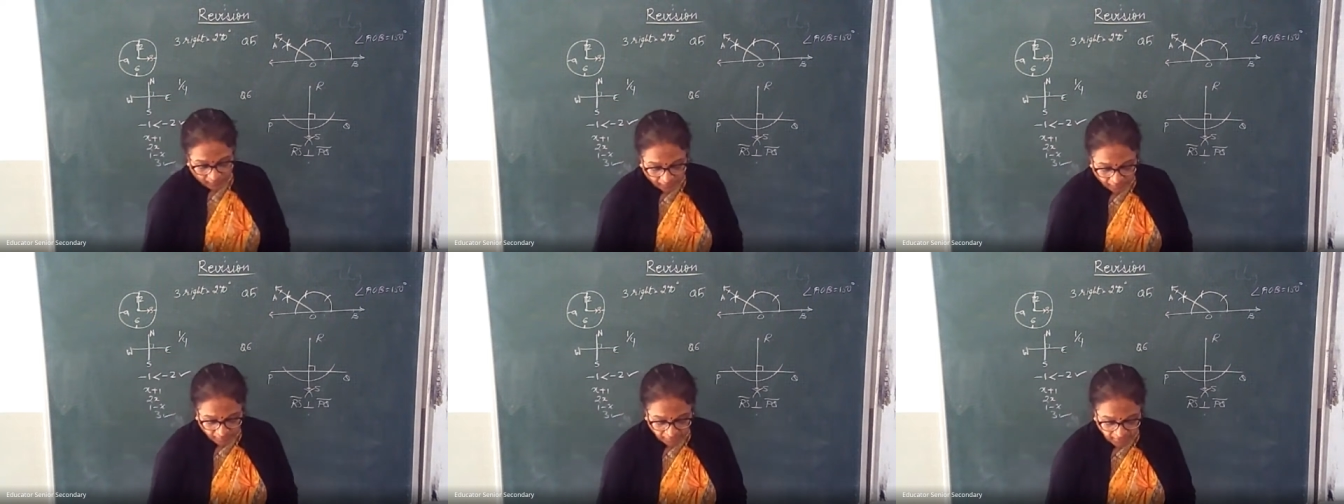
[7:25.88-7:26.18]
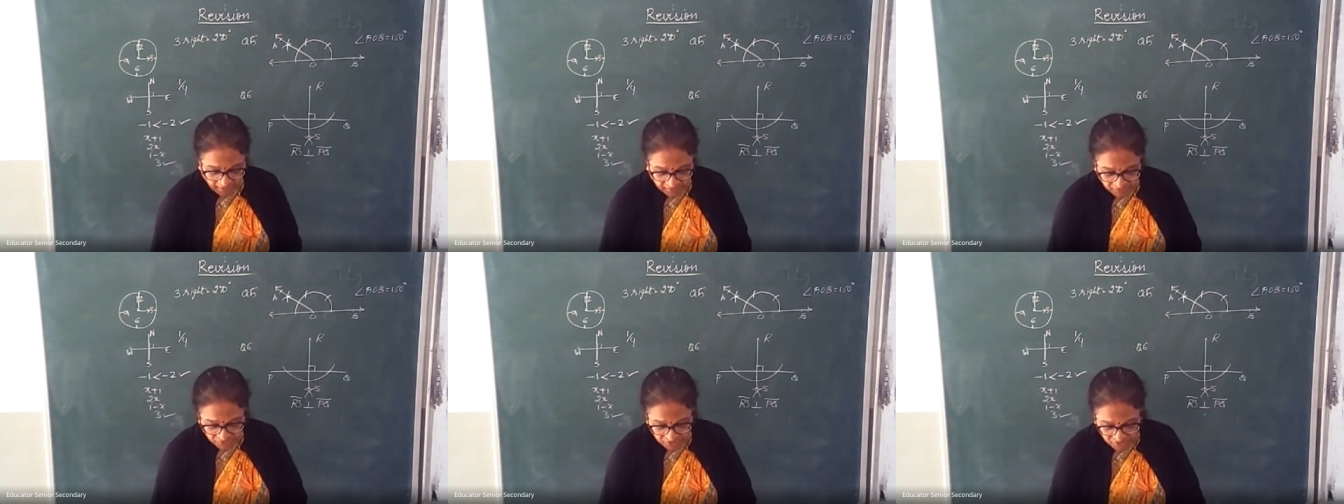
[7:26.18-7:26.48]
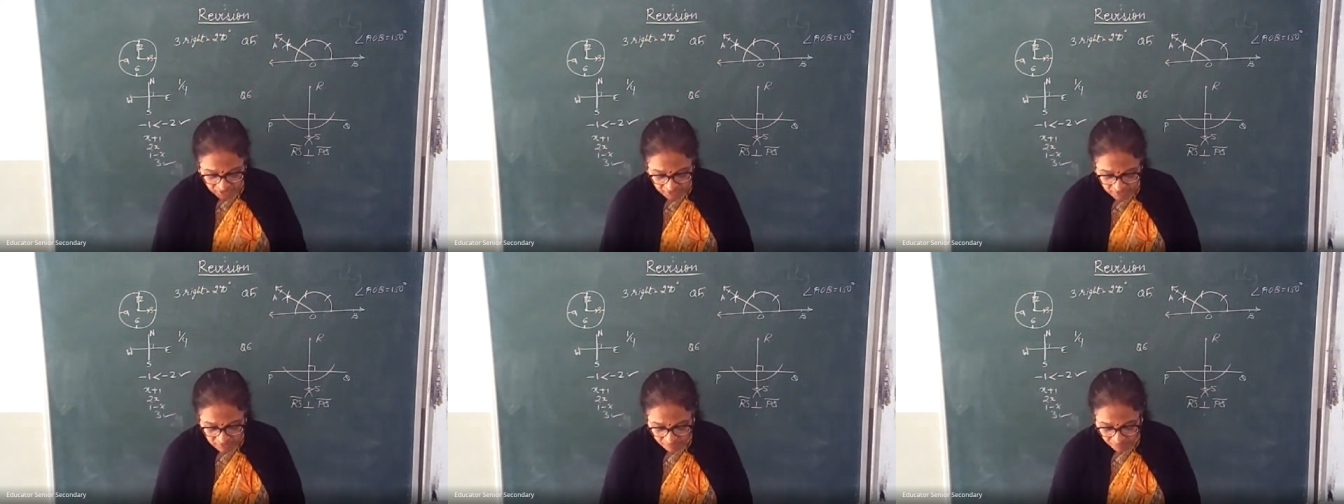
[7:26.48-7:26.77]
Next
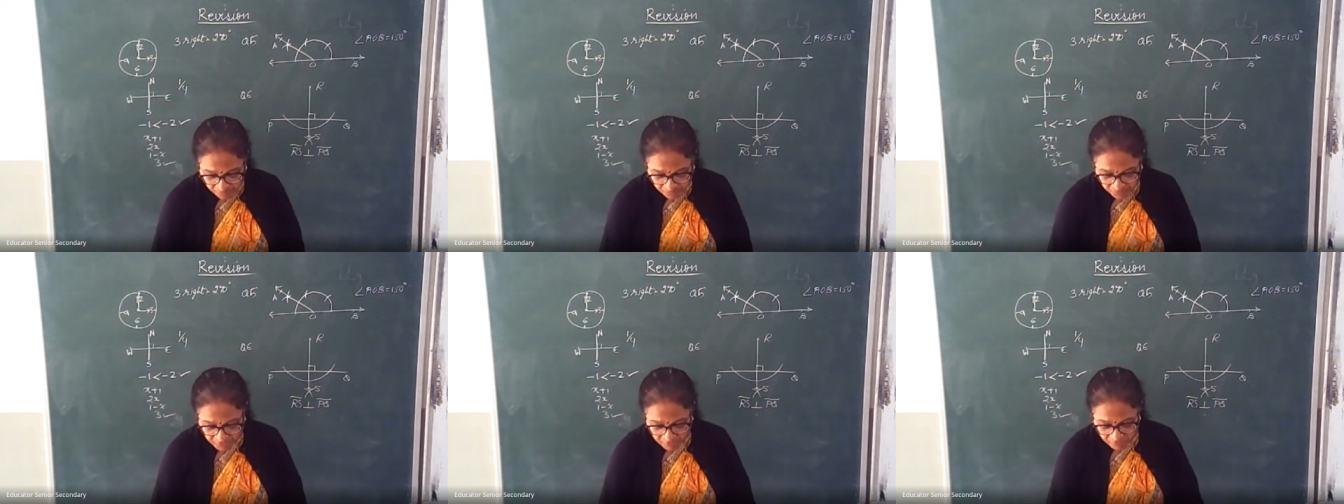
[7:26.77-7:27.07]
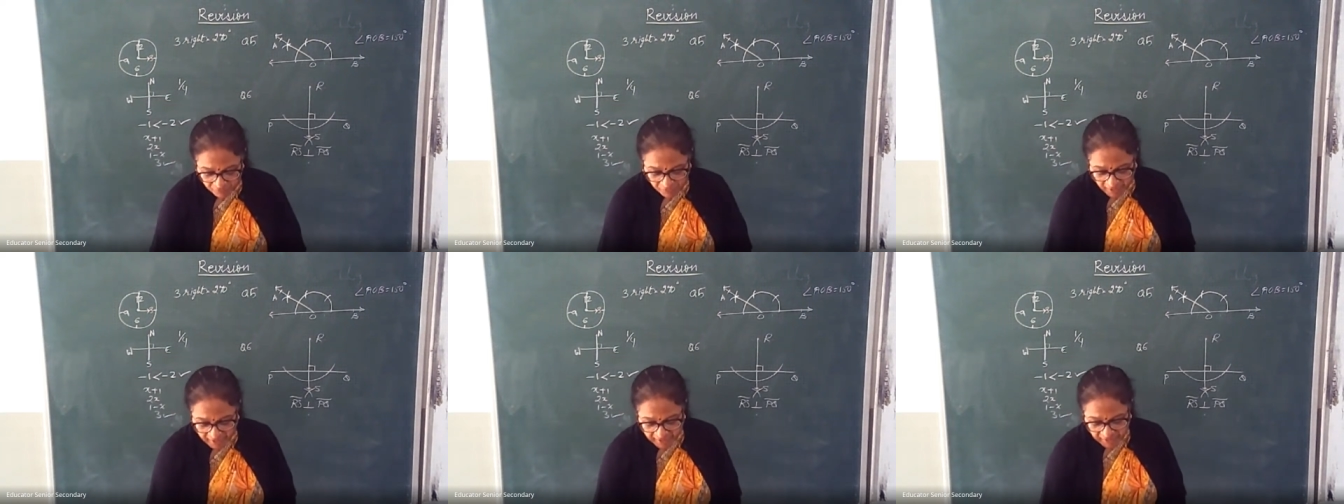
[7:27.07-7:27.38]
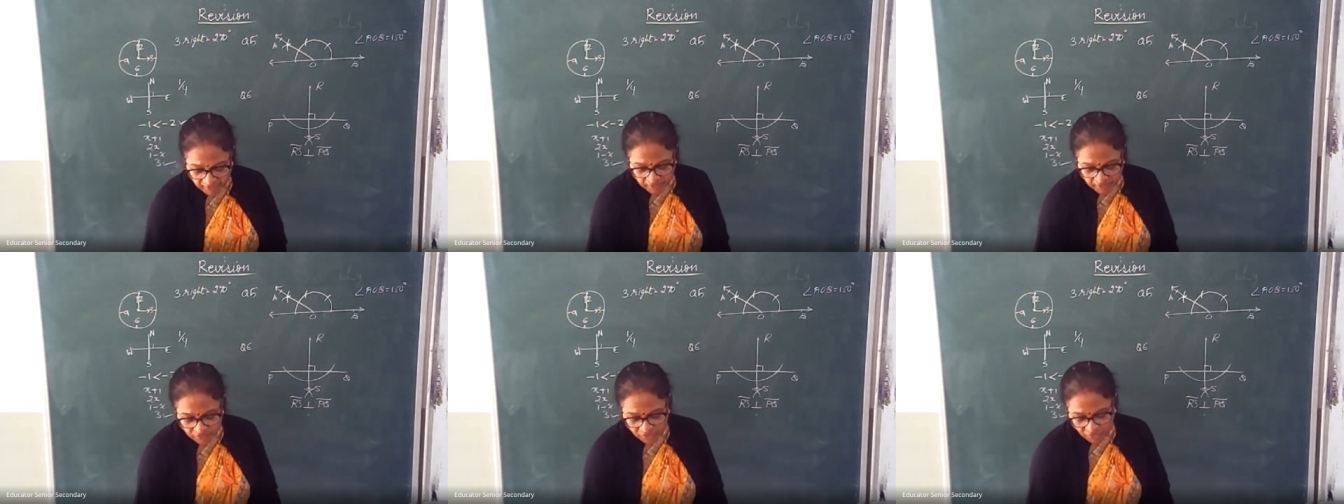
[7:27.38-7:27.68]
is
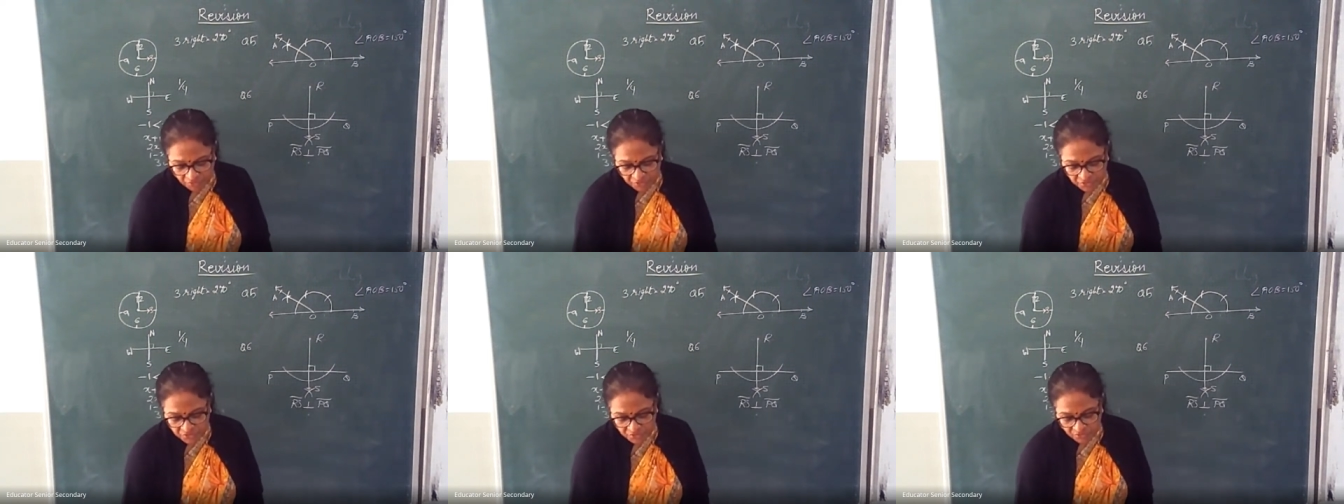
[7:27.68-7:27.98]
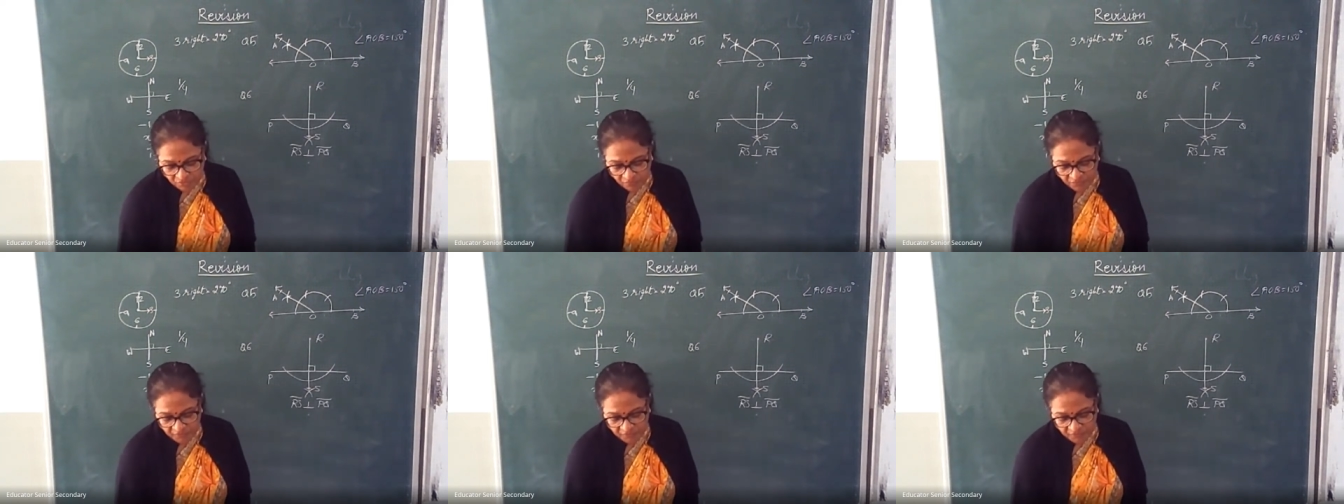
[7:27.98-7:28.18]
find the solution of